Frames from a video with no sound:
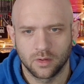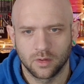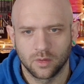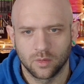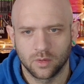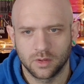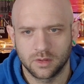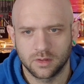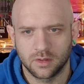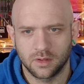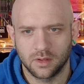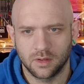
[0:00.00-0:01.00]

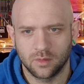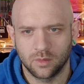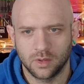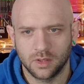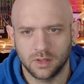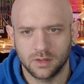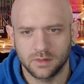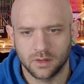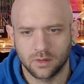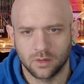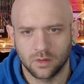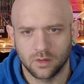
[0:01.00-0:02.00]
What is
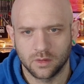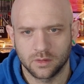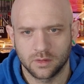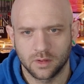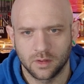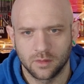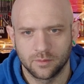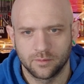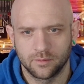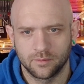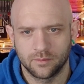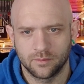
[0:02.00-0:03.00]
it called?
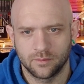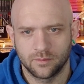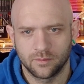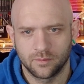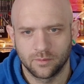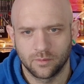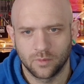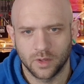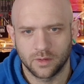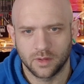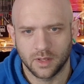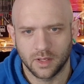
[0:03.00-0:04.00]

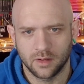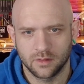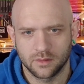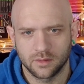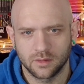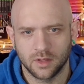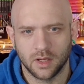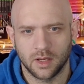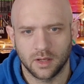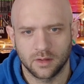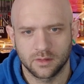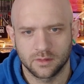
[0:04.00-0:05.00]
What, the house? Not
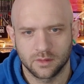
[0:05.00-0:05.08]
house.